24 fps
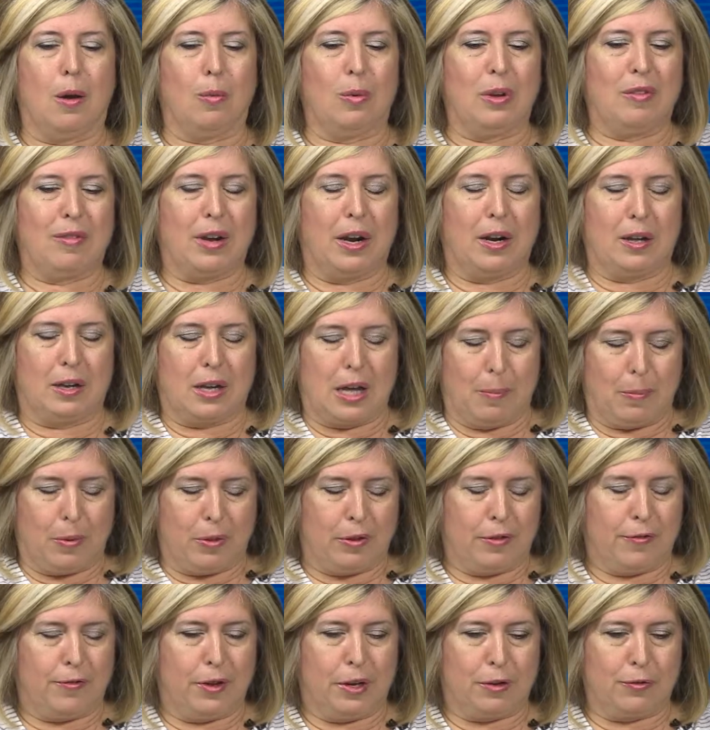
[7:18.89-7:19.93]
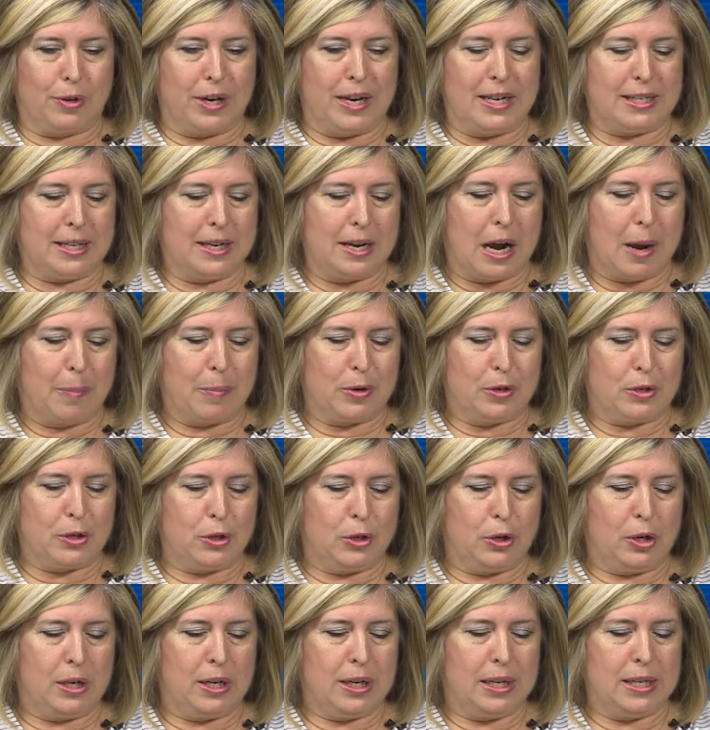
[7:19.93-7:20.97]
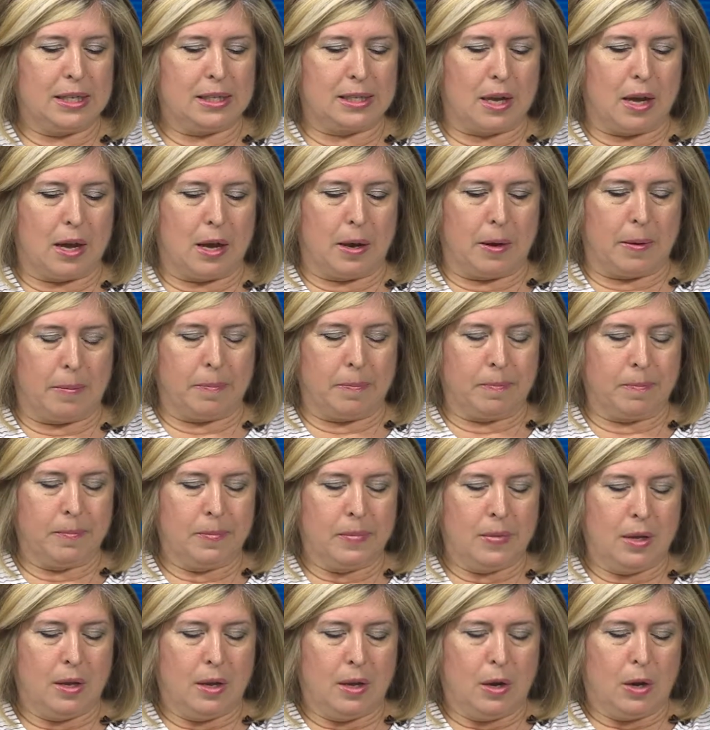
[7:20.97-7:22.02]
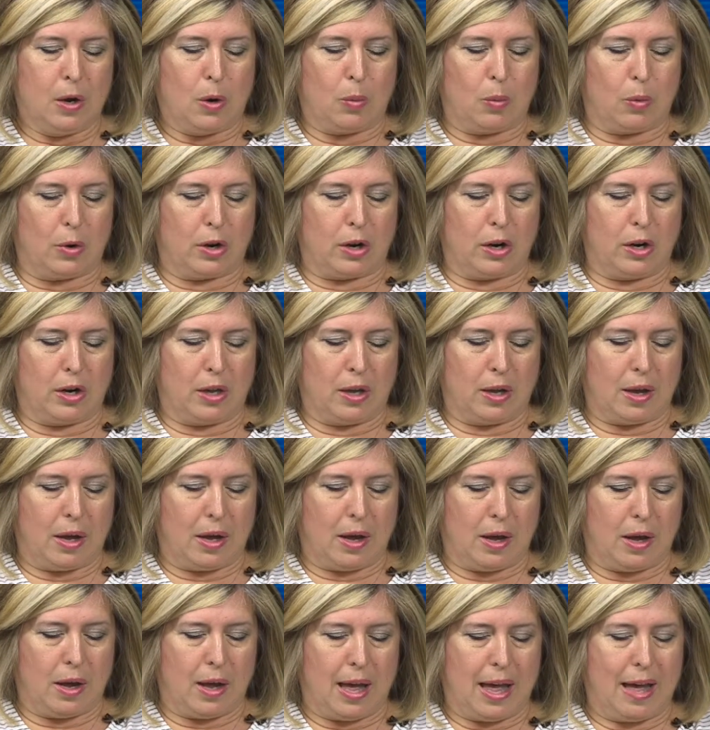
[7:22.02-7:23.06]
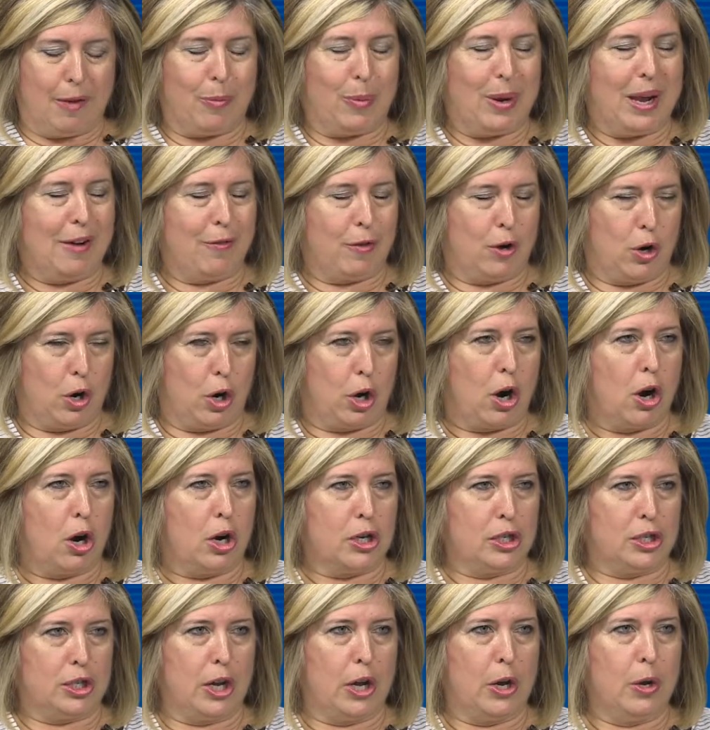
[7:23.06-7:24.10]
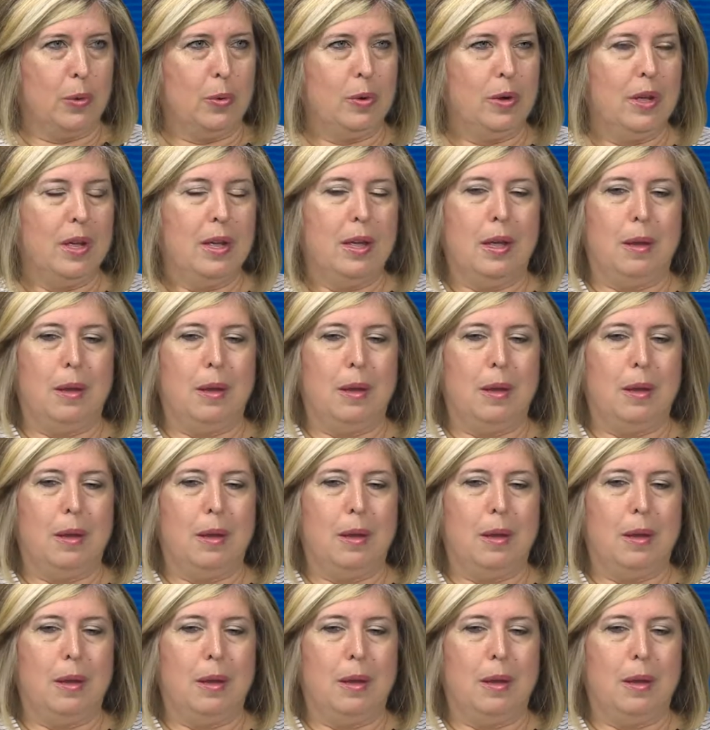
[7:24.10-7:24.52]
We've got a couple of fundraising opportunities. We're gonna we have a car show.